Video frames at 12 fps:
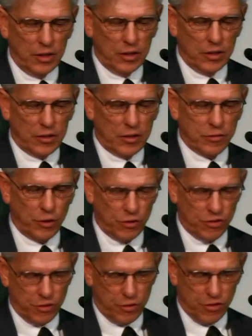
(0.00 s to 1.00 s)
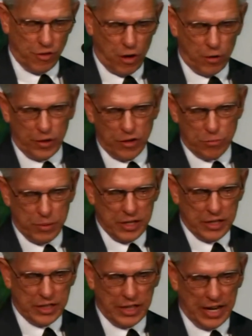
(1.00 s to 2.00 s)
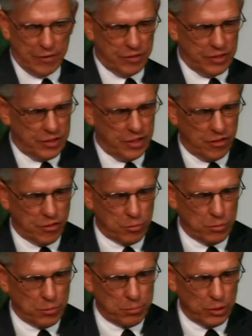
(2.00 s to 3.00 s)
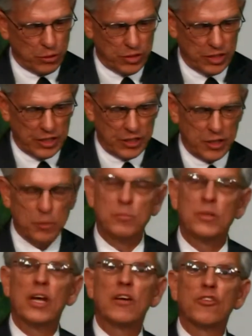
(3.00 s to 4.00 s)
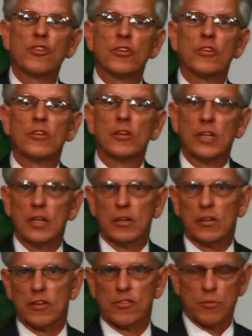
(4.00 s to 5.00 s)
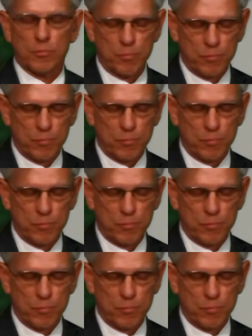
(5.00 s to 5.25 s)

Now, folks, there has always been in Adventism a built-in temptation to legalism.